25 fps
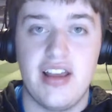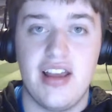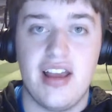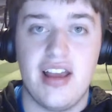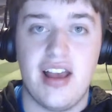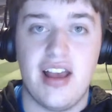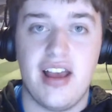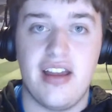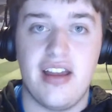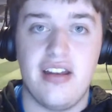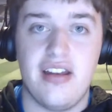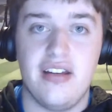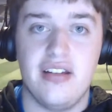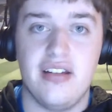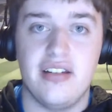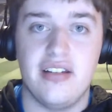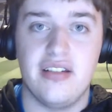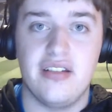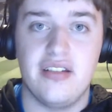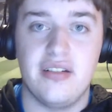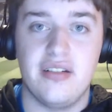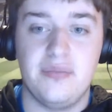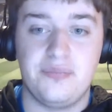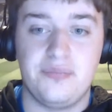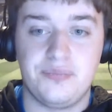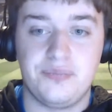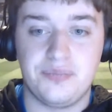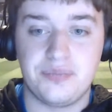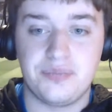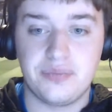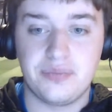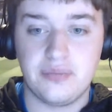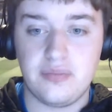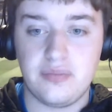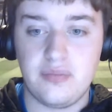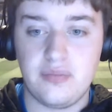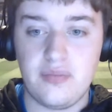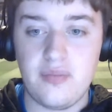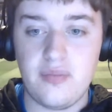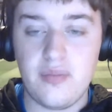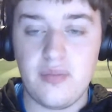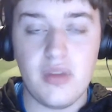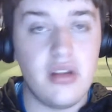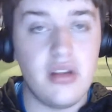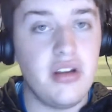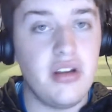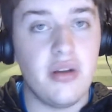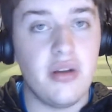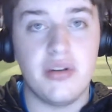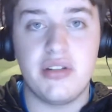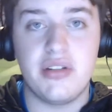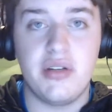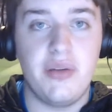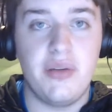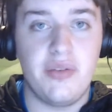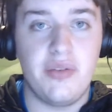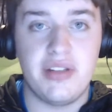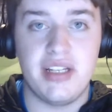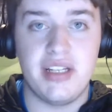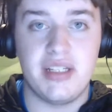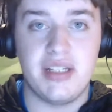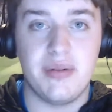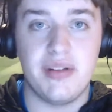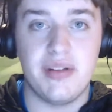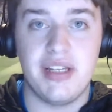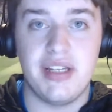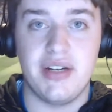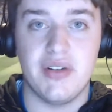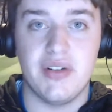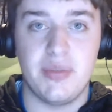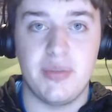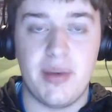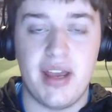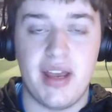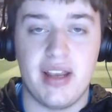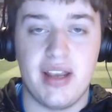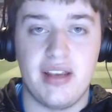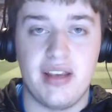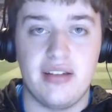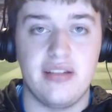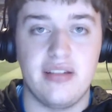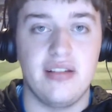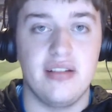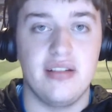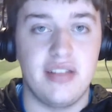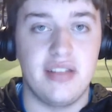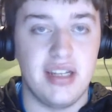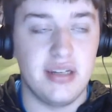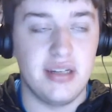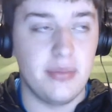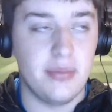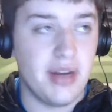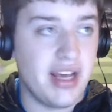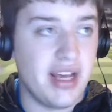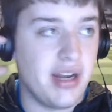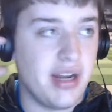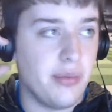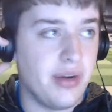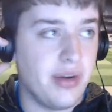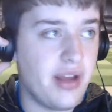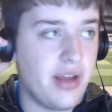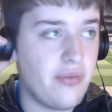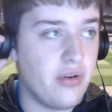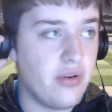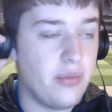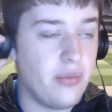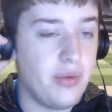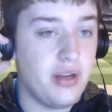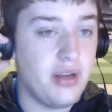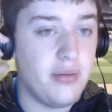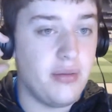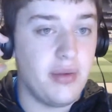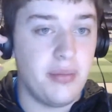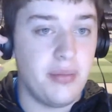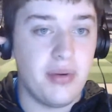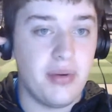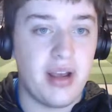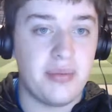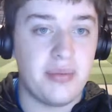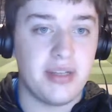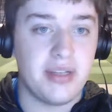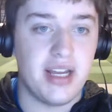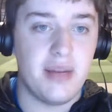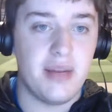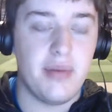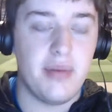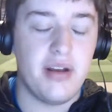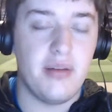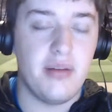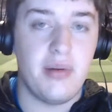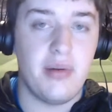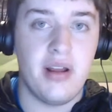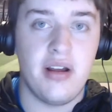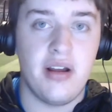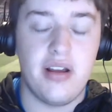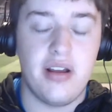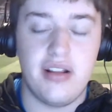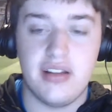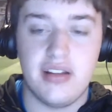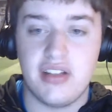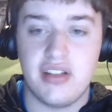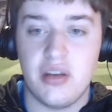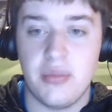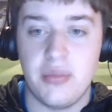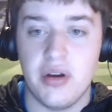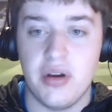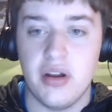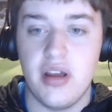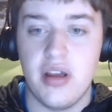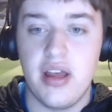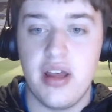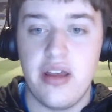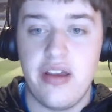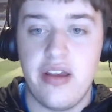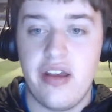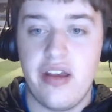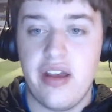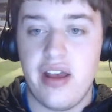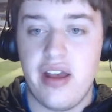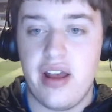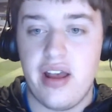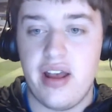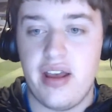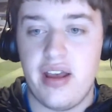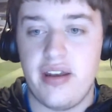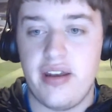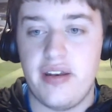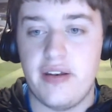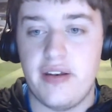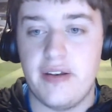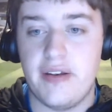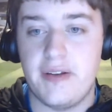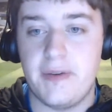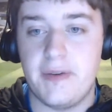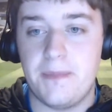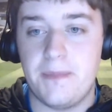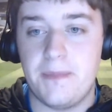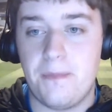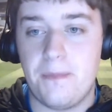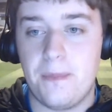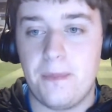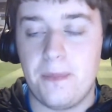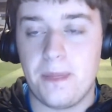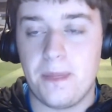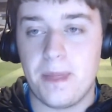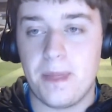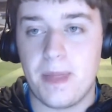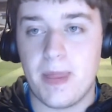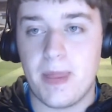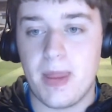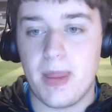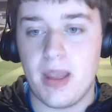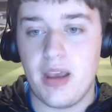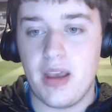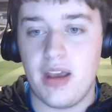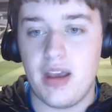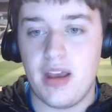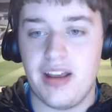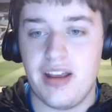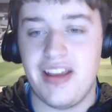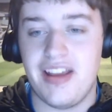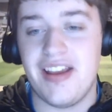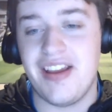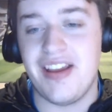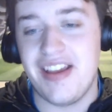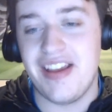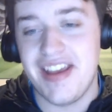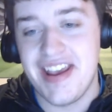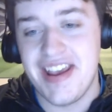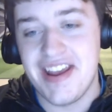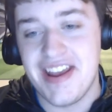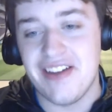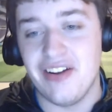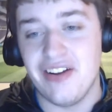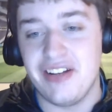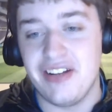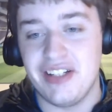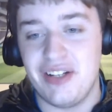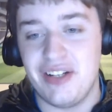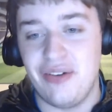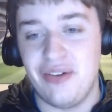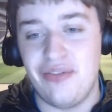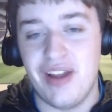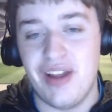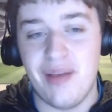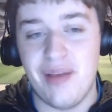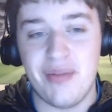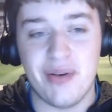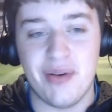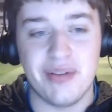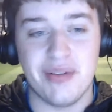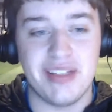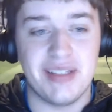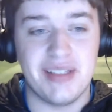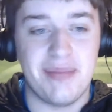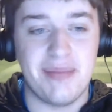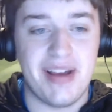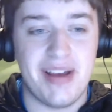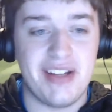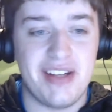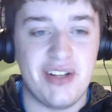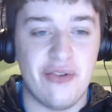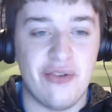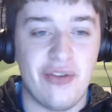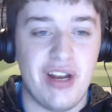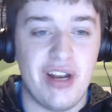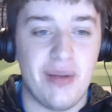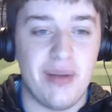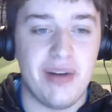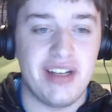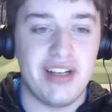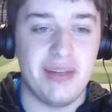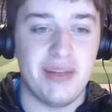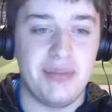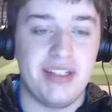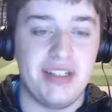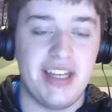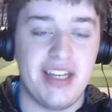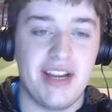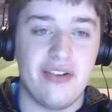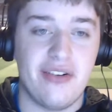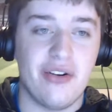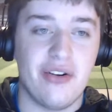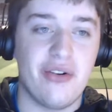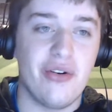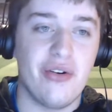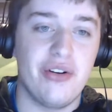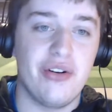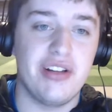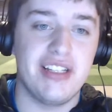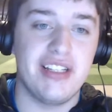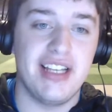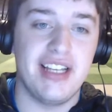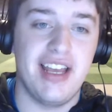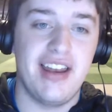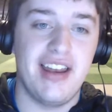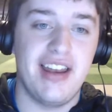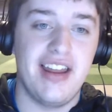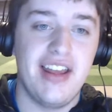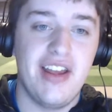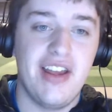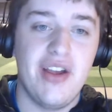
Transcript: And, you know, it's only for six months he goes back to, to Inter Milan or whatever, and we, we perhaps get a better player in the summer. And uh, ninety-two Flamethrower says, Matt, do you really want him to take our corners again?